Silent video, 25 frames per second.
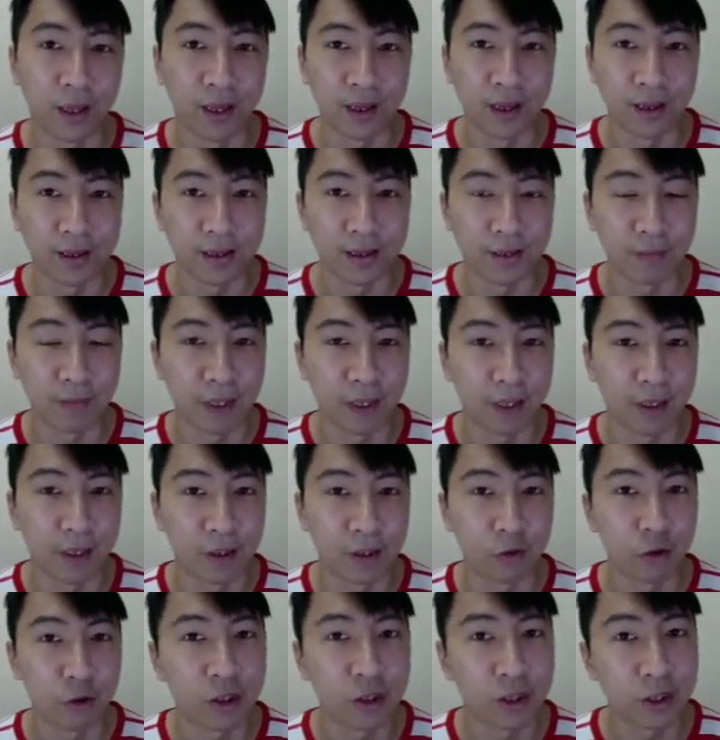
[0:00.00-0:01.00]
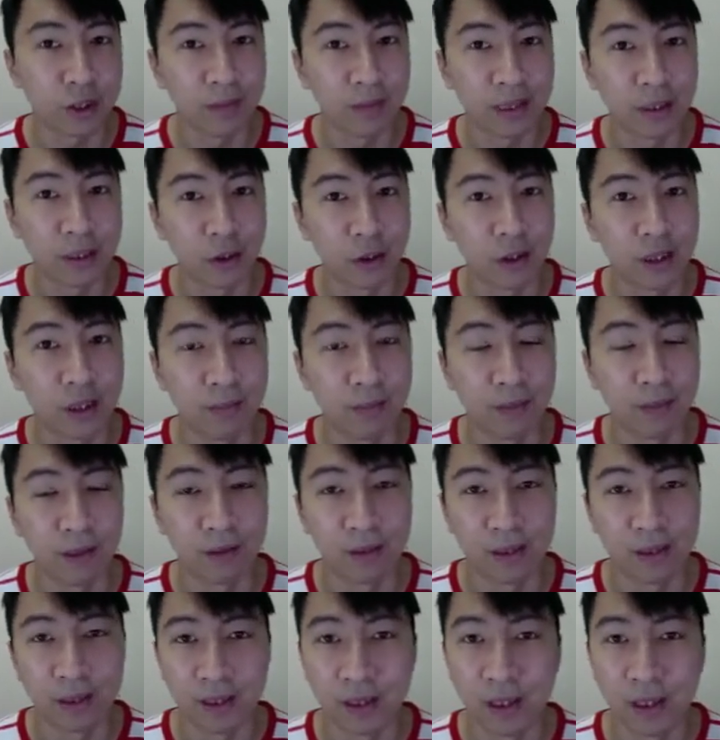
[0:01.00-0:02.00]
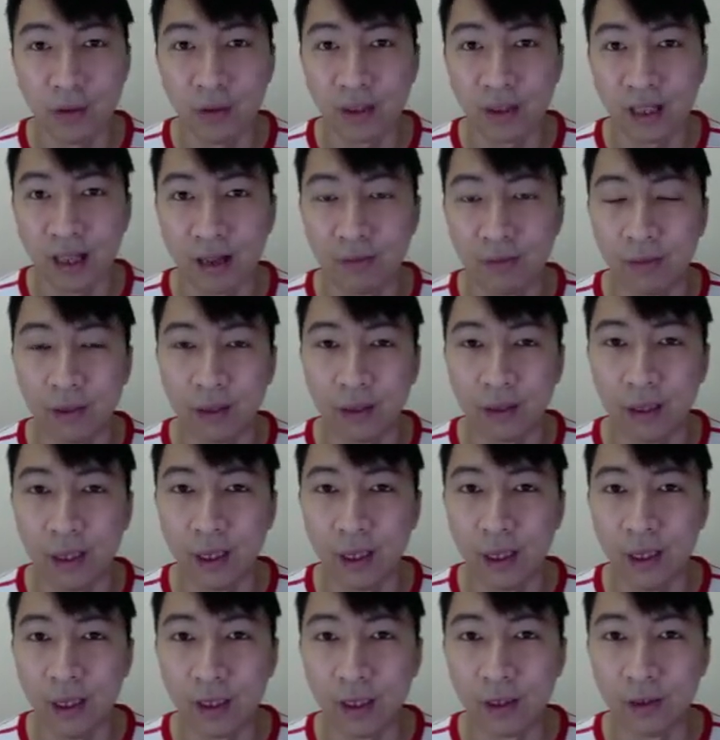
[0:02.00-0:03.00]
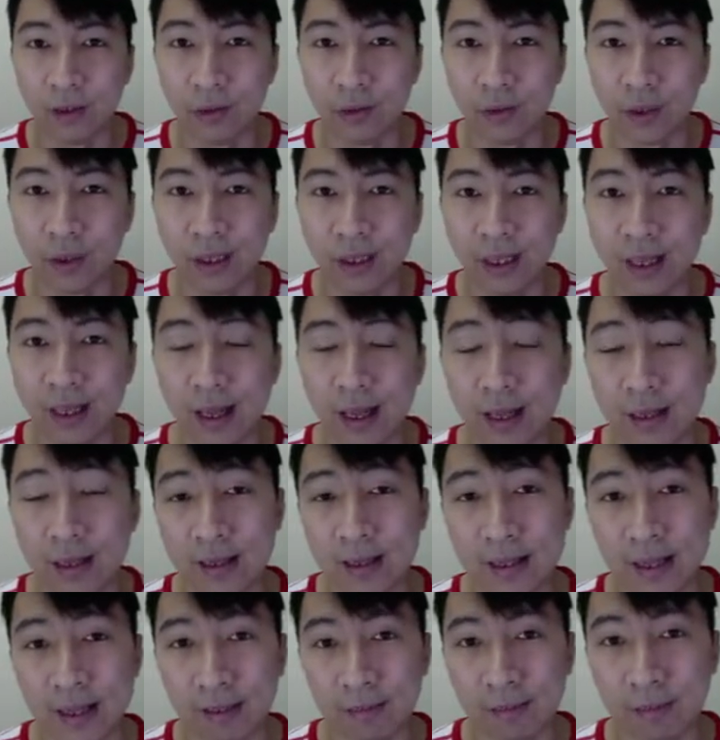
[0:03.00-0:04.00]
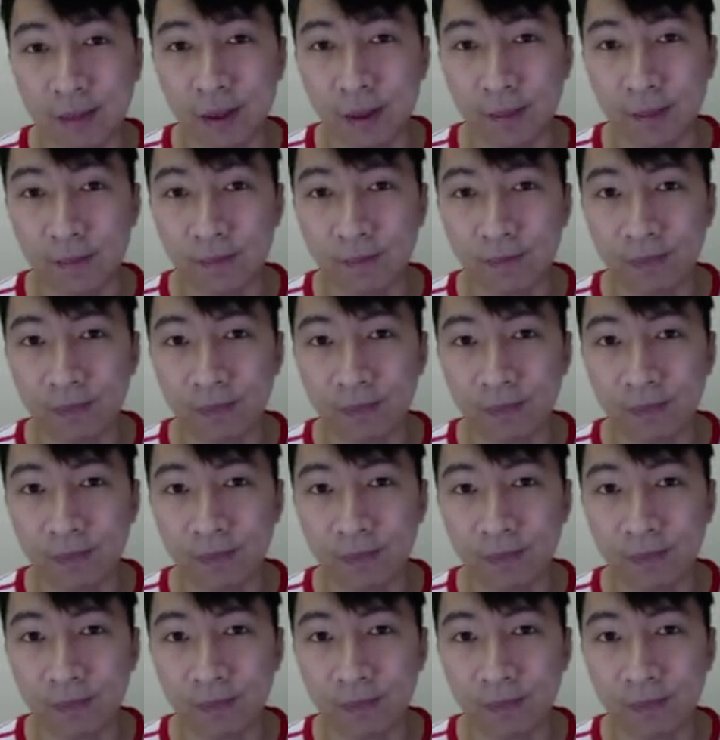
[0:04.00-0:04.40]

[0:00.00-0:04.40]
us because Jesus mentioned about this new covenant during the Last Supper.